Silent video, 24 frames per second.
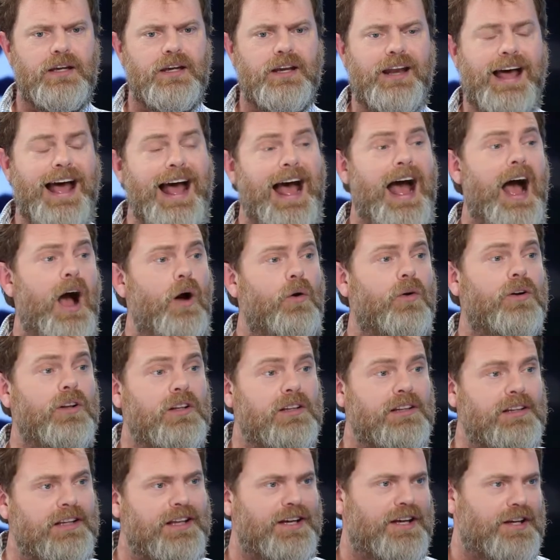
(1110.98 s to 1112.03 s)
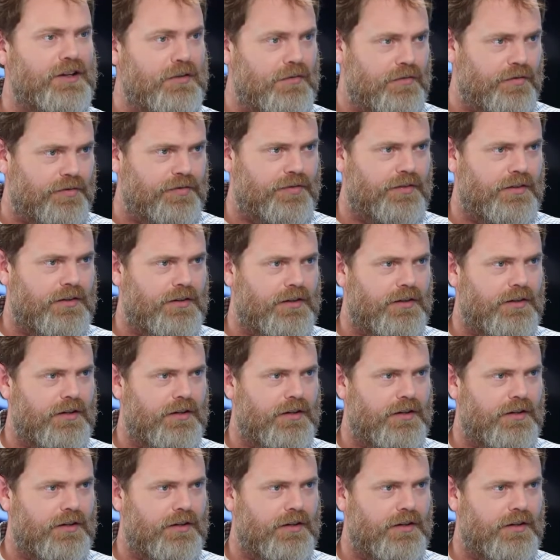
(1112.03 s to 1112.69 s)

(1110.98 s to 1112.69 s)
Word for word: in how to live